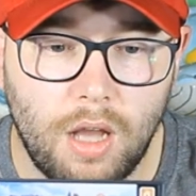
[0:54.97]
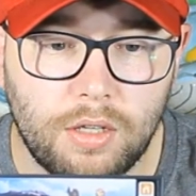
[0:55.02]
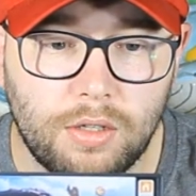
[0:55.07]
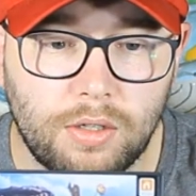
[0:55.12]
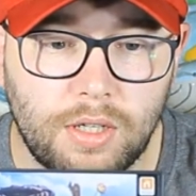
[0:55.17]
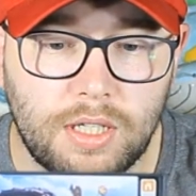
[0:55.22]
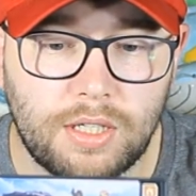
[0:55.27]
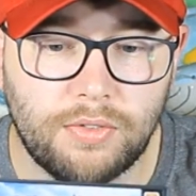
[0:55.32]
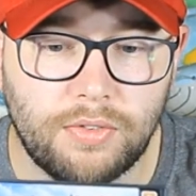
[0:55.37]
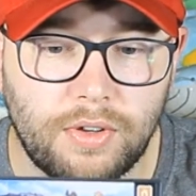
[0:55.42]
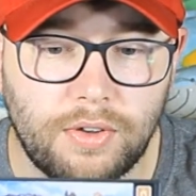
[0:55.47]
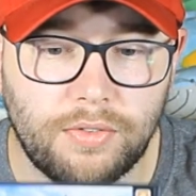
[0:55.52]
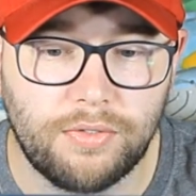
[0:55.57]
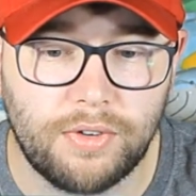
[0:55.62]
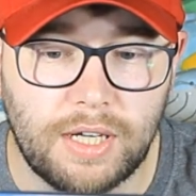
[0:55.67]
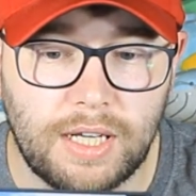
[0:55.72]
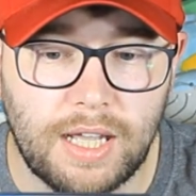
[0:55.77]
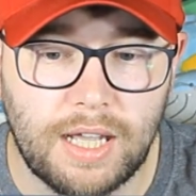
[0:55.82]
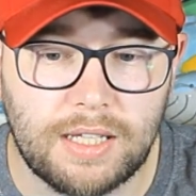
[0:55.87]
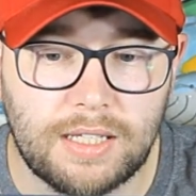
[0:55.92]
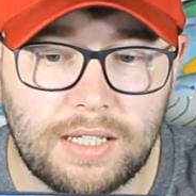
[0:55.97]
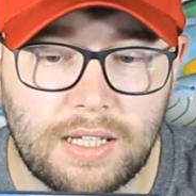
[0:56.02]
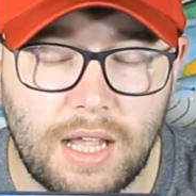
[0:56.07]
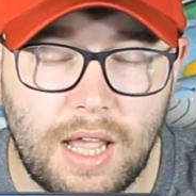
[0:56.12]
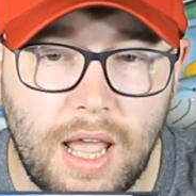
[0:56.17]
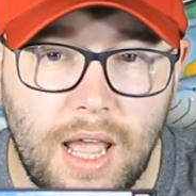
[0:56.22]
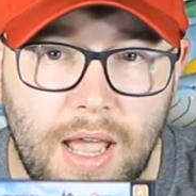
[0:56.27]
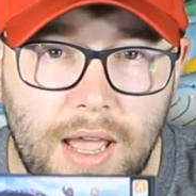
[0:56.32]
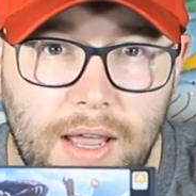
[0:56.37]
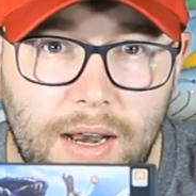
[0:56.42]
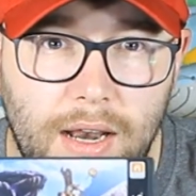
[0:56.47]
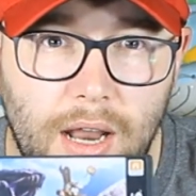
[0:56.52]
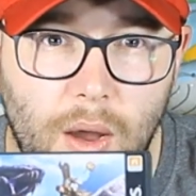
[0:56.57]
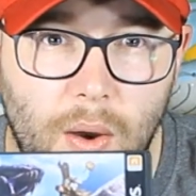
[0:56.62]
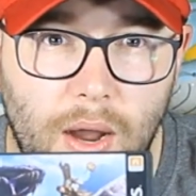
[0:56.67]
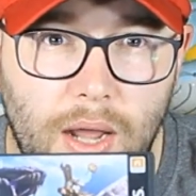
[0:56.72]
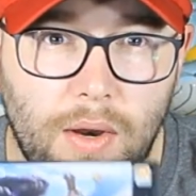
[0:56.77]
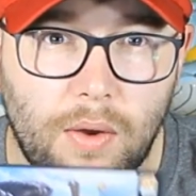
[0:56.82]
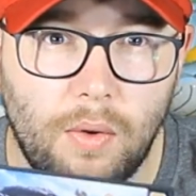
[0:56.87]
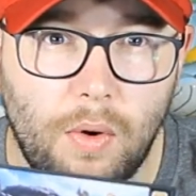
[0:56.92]
So this is for the 3DS.
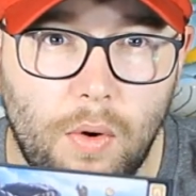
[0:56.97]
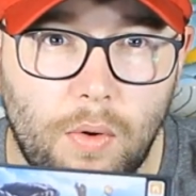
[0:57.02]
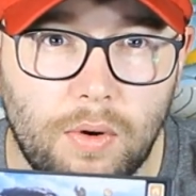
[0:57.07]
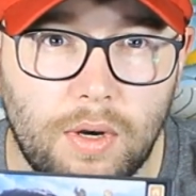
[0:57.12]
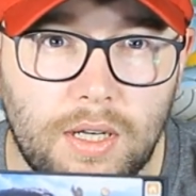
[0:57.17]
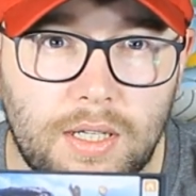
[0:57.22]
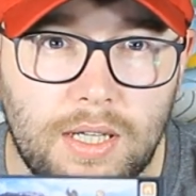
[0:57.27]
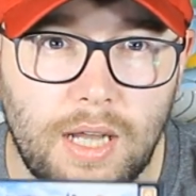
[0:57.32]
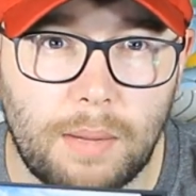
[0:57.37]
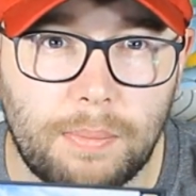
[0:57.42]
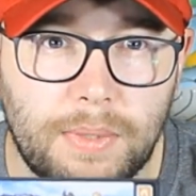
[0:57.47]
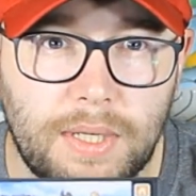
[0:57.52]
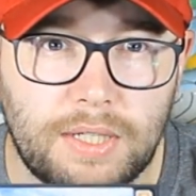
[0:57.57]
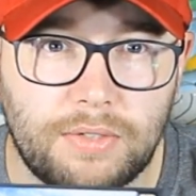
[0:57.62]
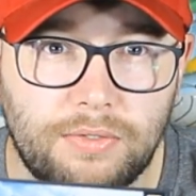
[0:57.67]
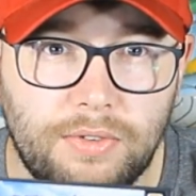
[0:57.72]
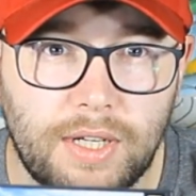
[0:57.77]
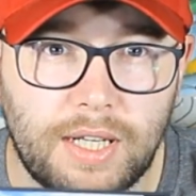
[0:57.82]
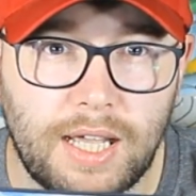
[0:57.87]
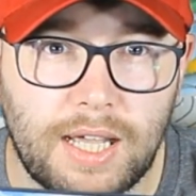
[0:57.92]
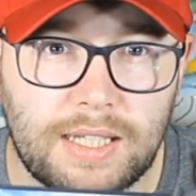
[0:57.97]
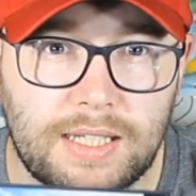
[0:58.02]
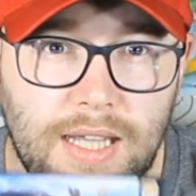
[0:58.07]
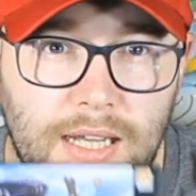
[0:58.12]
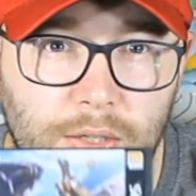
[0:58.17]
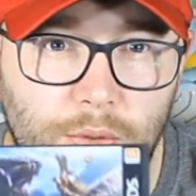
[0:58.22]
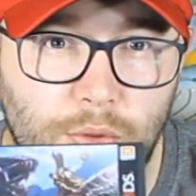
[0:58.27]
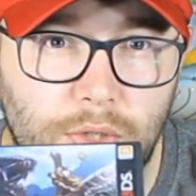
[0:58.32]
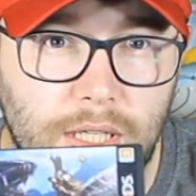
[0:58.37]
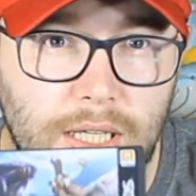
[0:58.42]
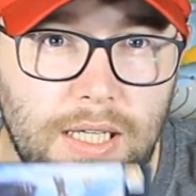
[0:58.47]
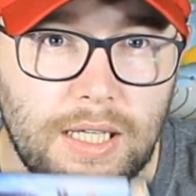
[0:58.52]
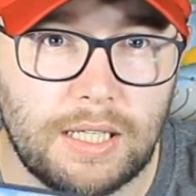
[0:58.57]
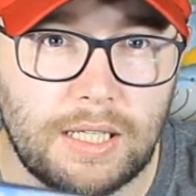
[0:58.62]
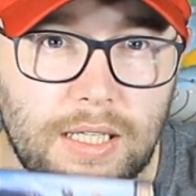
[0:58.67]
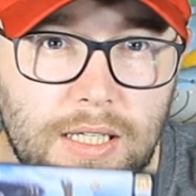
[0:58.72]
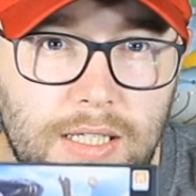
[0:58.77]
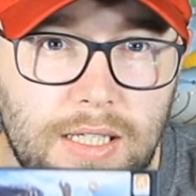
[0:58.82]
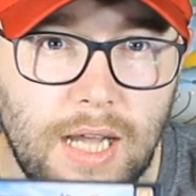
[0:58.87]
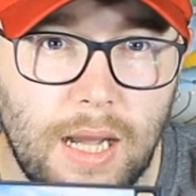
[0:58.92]
Now, I don't own a Japanese 3DS, and you
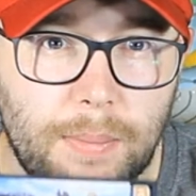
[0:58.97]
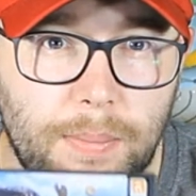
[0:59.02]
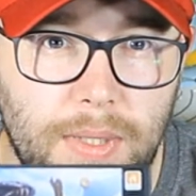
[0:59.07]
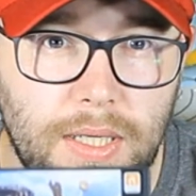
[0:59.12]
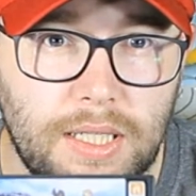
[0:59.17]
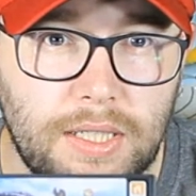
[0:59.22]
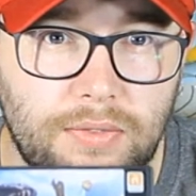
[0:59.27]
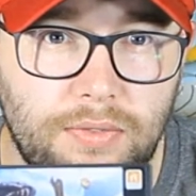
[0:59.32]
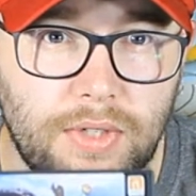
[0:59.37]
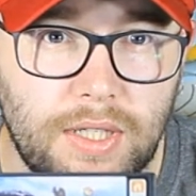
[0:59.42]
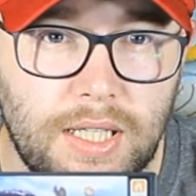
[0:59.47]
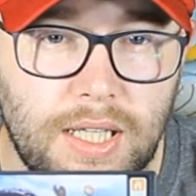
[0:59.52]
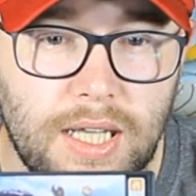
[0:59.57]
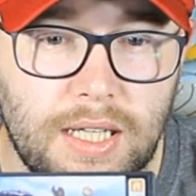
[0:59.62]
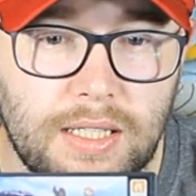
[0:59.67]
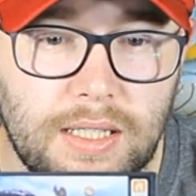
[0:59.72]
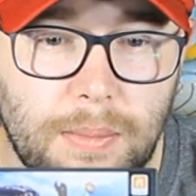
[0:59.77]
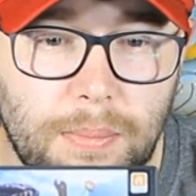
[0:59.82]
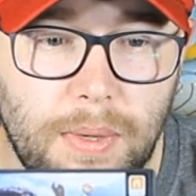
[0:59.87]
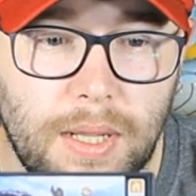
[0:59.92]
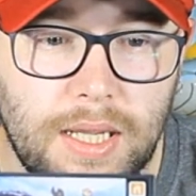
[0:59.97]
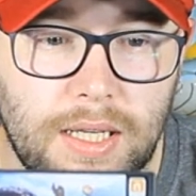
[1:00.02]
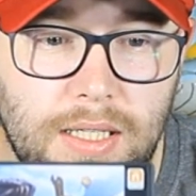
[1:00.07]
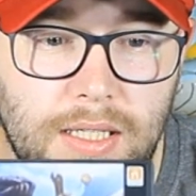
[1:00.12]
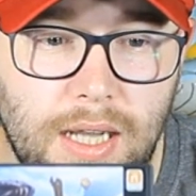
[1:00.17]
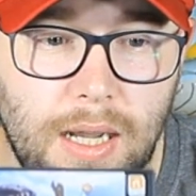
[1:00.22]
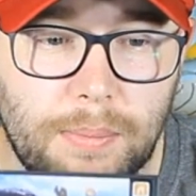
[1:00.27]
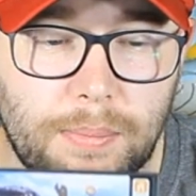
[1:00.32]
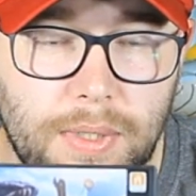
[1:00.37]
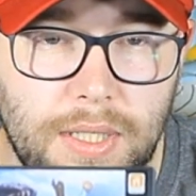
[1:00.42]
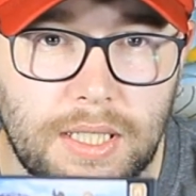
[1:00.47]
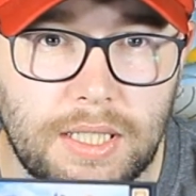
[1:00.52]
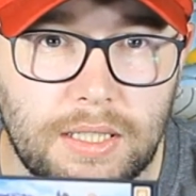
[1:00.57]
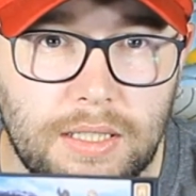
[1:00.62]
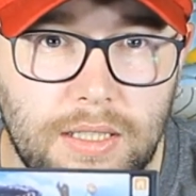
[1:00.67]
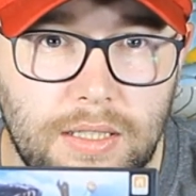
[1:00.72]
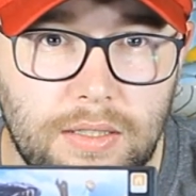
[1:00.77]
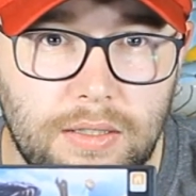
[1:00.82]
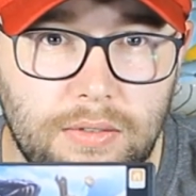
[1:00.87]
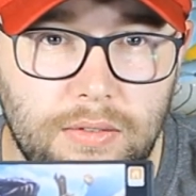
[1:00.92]
need a Japanese 3DS to play
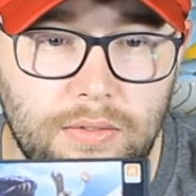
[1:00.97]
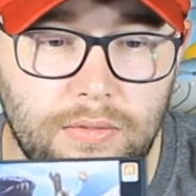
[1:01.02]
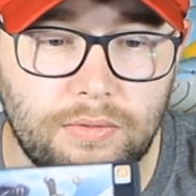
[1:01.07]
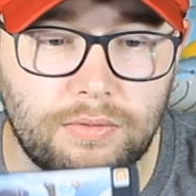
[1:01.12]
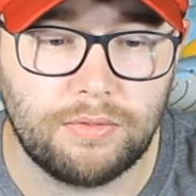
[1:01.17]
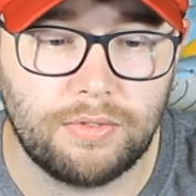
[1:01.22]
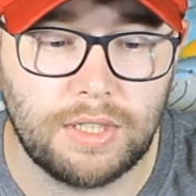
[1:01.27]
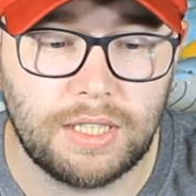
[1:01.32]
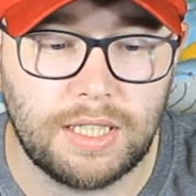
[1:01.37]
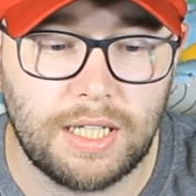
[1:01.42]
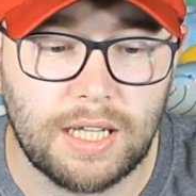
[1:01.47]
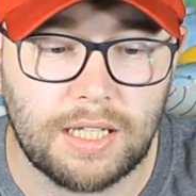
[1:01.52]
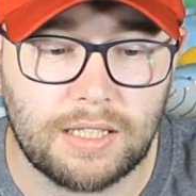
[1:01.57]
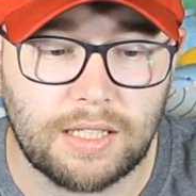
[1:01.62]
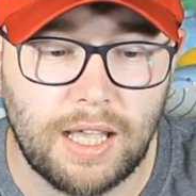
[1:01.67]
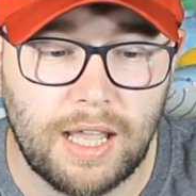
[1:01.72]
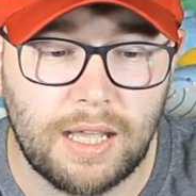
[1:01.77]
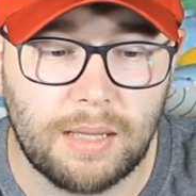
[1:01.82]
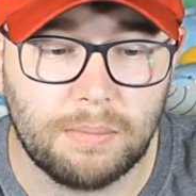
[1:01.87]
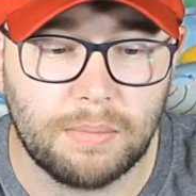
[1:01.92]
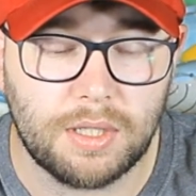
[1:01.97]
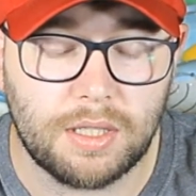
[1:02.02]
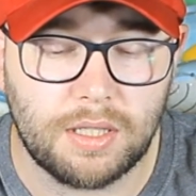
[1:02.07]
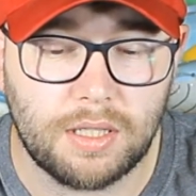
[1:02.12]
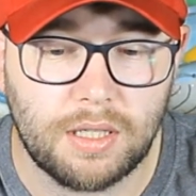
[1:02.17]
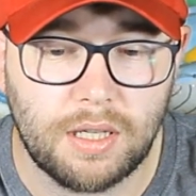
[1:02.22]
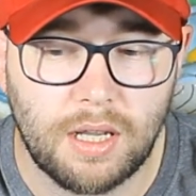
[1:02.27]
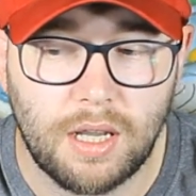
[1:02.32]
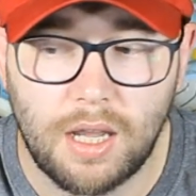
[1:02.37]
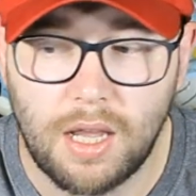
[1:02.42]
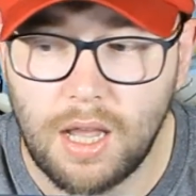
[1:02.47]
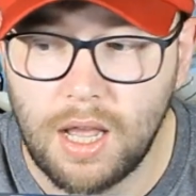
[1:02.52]
Japanese 3DS games.